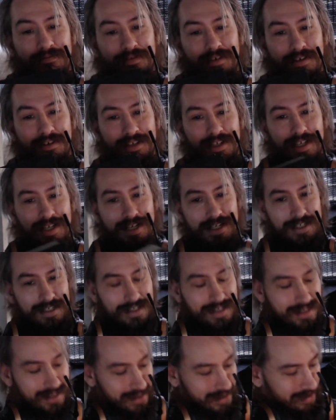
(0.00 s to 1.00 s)
okay,
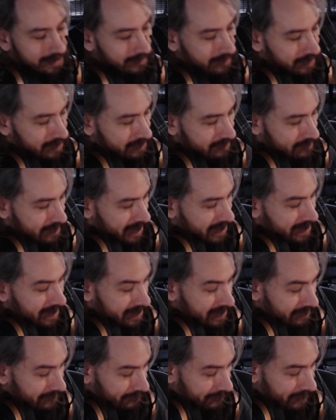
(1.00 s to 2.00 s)
what you might
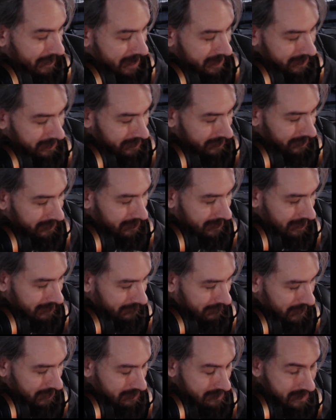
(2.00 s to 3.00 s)
end up finding
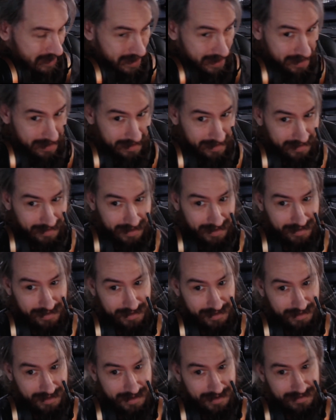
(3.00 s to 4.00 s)
yourself doing in
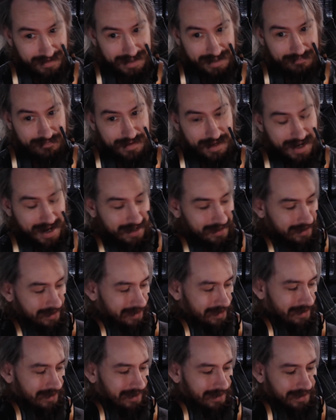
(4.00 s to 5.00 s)
your career
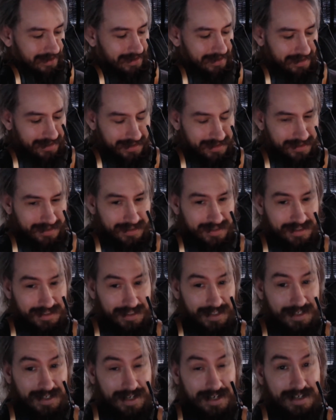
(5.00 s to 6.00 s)
path is
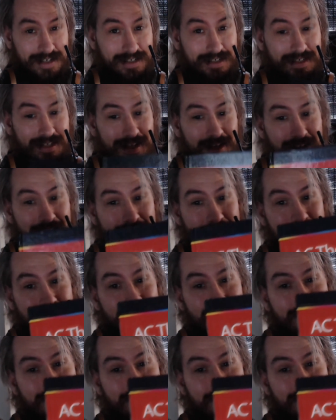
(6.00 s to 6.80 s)
getting into AC